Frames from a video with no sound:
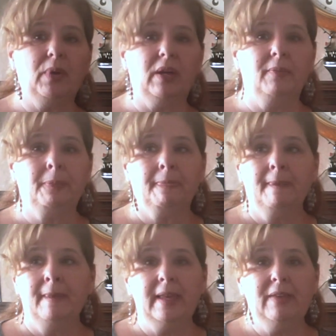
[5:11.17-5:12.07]
Well,
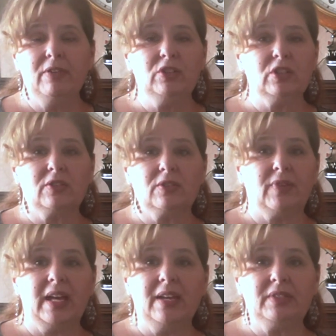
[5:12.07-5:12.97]
even just
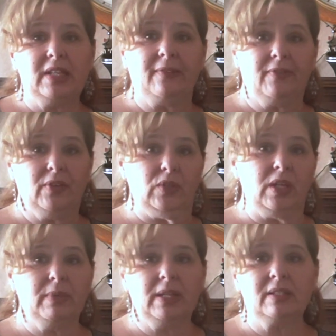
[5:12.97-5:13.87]
5, 10,
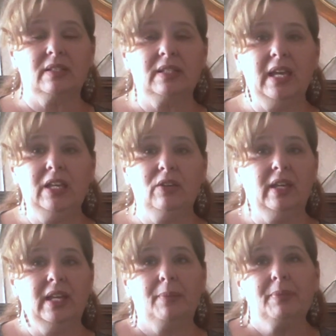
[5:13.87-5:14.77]
15 minutes a day, you could
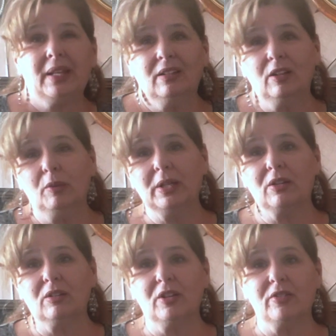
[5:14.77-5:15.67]
get up that little bit
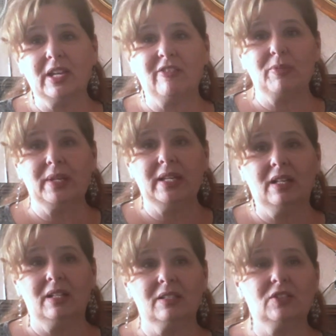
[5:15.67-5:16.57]
earlier than everybody
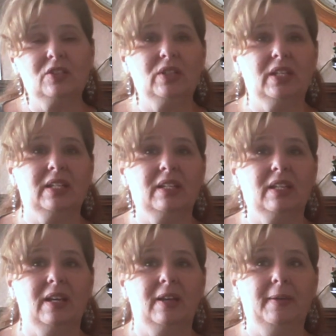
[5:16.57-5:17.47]
else. You can
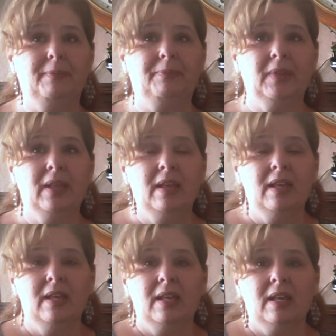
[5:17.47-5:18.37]
um,
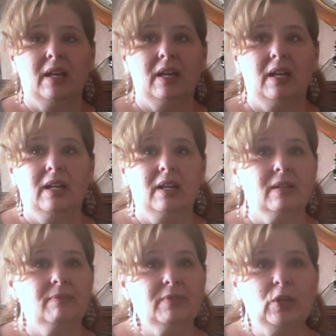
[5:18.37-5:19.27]
uh,
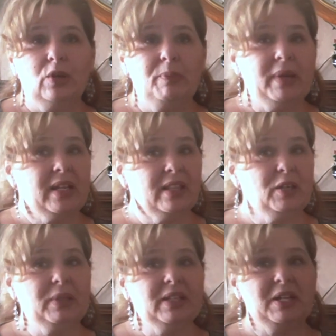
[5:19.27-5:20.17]
go to bed a
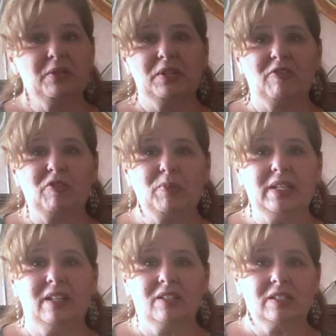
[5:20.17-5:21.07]
little bit later than
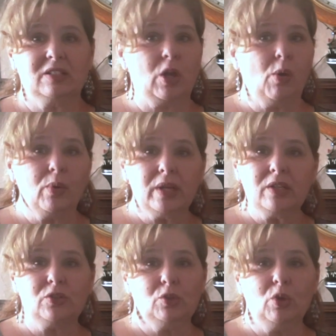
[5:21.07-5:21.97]
everybody else. It's
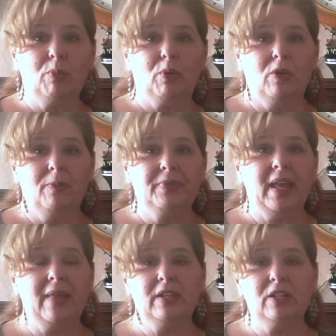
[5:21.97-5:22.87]
always doable.
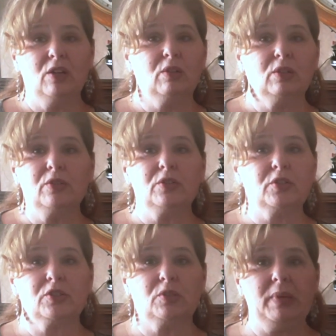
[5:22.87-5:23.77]
And then you don't lose
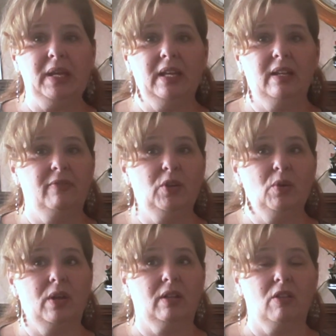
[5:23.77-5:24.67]
your speed if you
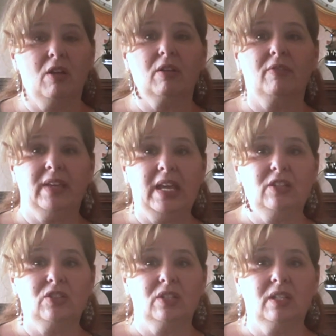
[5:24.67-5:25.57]
go on a longer
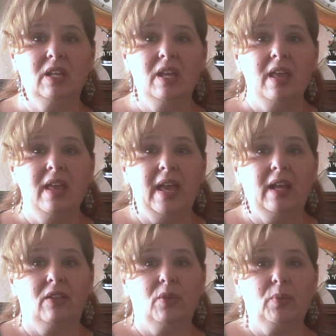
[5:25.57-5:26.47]
vacation.
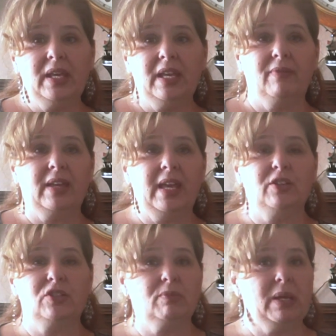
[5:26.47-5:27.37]
And on the weekend
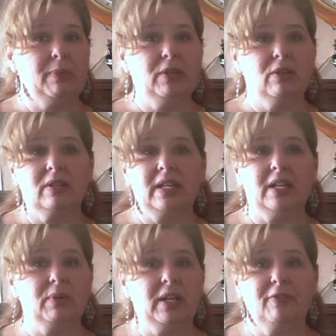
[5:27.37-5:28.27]
vacation, maybe you're
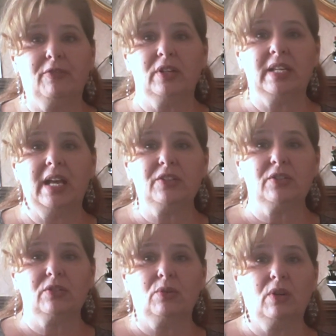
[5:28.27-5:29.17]
getting ready for a
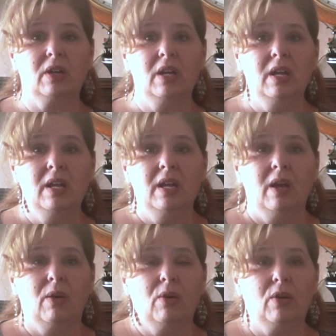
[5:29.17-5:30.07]
test or,
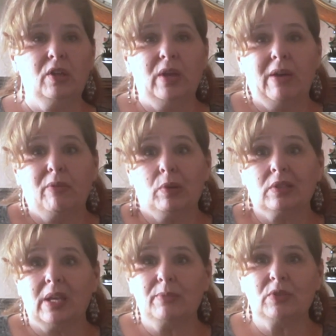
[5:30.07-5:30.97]
or you have a
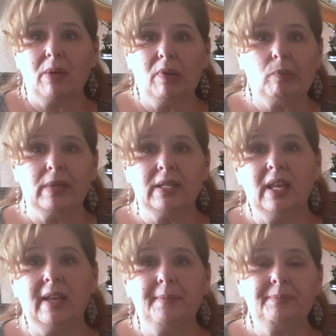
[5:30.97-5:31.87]
real-time job on
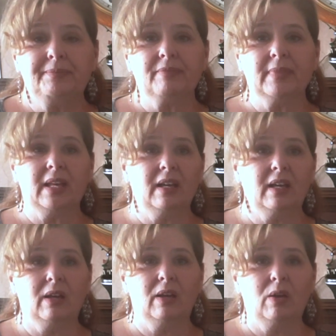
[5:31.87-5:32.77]
Monday.
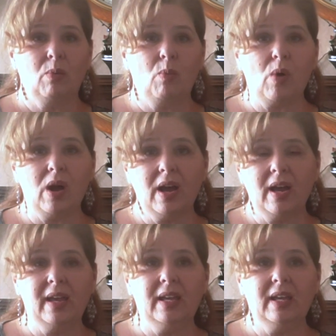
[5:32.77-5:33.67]
Uh,
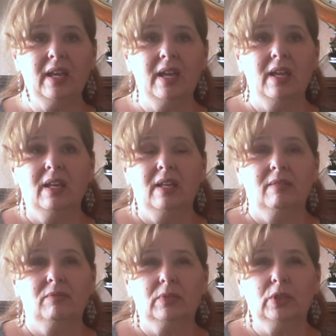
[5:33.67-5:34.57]
why
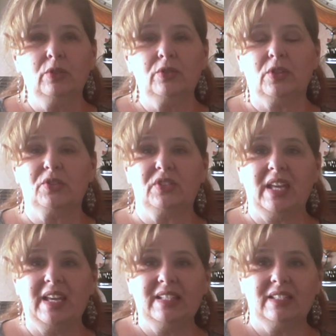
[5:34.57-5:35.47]
lose those
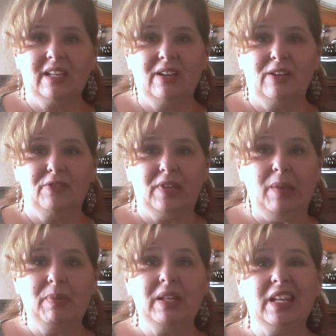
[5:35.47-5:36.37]
days of
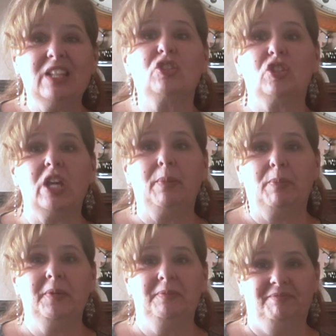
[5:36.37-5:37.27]
keeping in shape?
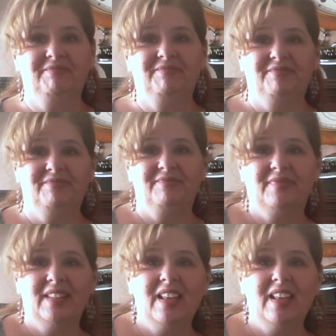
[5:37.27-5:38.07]
Mm -hmm.